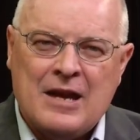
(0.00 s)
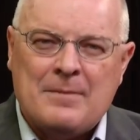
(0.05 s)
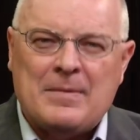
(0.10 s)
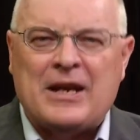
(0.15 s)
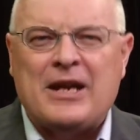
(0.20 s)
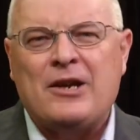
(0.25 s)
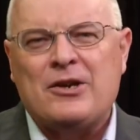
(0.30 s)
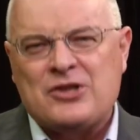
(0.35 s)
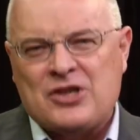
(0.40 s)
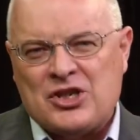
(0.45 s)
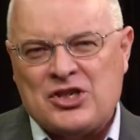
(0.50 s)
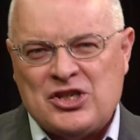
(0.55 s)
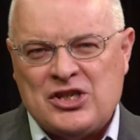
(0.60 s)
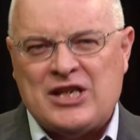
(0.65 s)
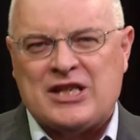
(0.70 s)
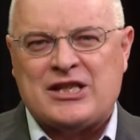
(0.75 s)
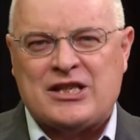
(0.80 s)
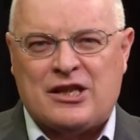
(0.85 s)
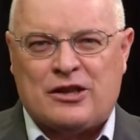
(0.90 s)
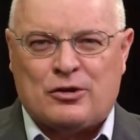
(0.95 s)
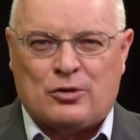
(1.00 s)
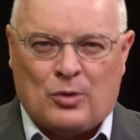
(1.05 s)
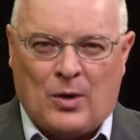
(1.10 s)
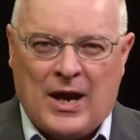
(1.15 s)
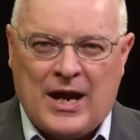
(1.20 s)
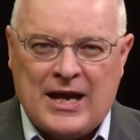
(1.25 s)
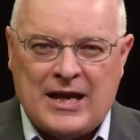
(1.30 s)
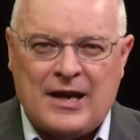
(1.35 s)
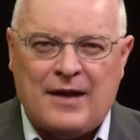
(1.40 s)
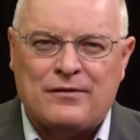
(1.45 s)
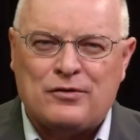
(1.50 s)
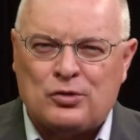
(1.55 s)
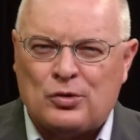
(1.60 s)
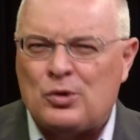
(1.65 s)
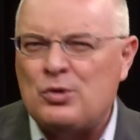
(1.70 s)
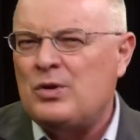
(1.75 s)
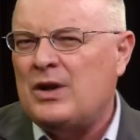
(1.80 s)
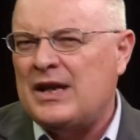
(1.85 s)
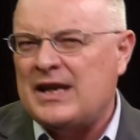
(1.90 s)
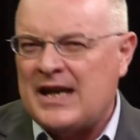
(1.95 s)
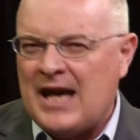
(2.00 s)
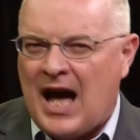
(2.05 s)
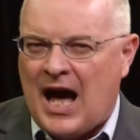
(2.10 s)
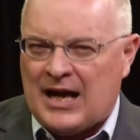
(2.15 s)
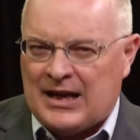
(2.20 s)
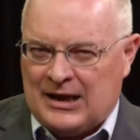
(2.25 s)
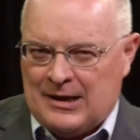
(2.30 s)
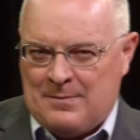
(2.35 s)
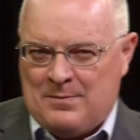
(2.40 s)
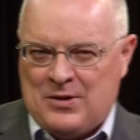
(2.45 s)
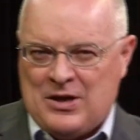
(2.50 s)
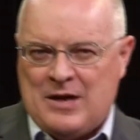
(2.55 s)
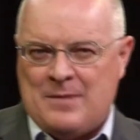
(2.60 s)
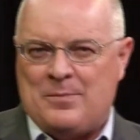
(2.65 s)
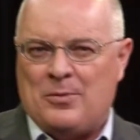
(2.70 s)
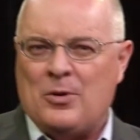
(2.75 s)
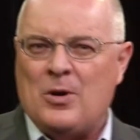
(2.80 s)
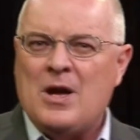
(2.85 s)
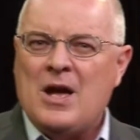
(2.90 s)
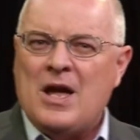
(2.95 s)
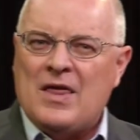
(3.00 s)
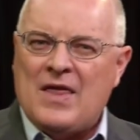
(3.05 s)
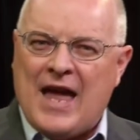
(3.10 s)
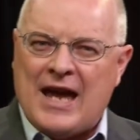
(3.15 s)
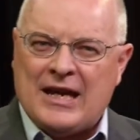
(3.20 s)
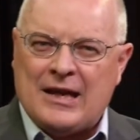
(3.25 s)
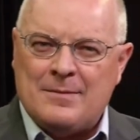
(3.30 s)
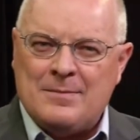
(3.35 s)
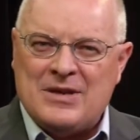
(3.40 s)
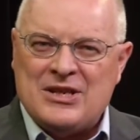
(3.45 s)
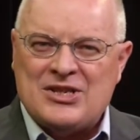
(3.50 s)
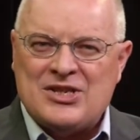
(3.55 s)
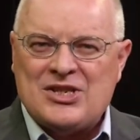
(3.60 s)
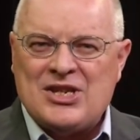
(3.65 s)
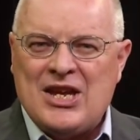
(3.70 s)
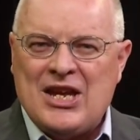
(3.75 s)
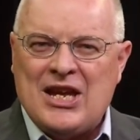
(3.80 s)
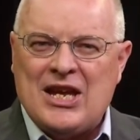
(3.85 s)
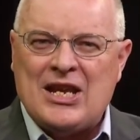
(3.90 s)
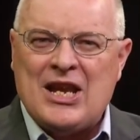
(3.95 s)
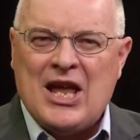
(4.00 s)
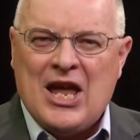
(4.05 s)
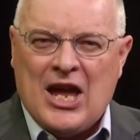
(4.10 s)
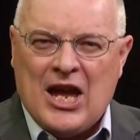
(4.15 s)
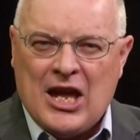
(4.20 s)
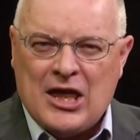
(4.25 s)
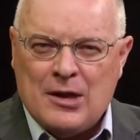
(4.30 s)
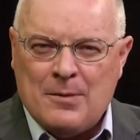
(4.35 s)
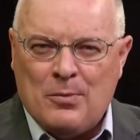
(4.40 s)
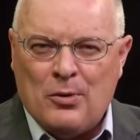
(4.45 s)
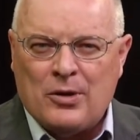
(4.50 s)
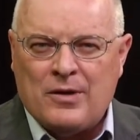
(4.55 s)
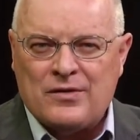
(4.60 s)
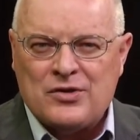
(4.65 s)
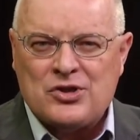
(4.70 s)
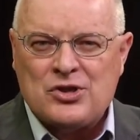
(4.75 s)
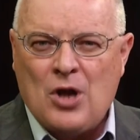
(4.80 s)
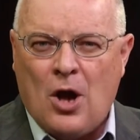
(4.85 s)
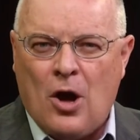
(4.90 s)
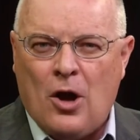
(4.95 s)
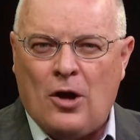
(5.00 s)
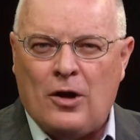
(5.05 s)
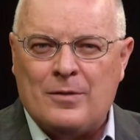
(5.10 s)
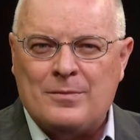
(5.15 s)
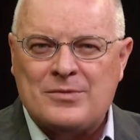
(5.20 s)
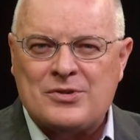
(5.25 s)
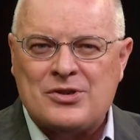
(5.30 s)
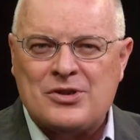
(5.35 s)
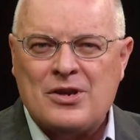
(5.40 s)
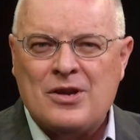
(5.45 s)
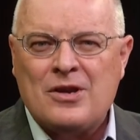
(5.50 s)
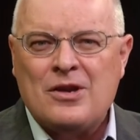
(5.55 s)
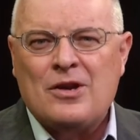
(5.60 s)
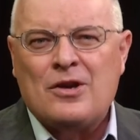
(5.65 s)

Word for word: But here's a sixth trait of truly godly people that can be seen in the book of Psalms.